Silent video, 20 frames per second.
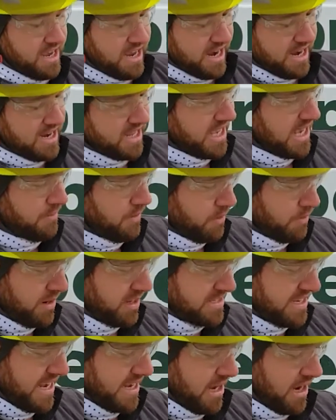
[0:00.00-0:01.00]
And again, we want
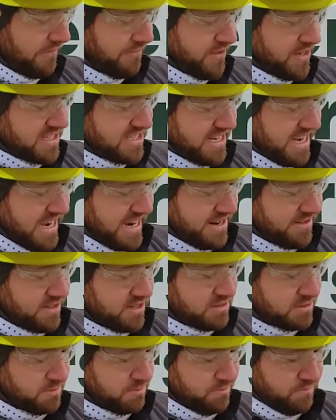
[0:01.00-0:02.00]
to take off this side of
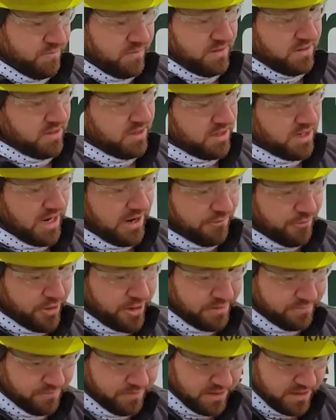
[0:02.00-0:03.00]
this
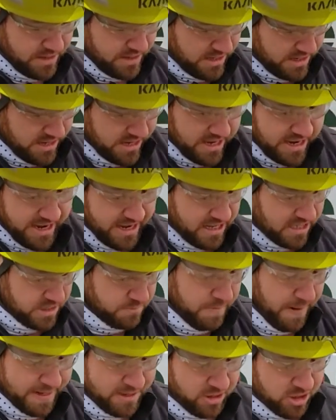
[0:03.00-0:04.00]
covering and
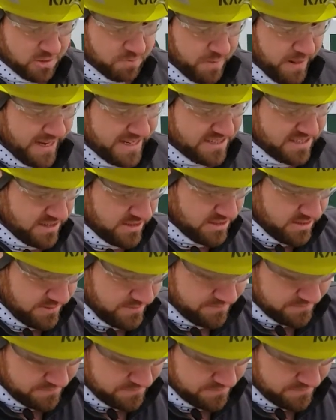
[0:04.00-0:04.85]
inspect our splices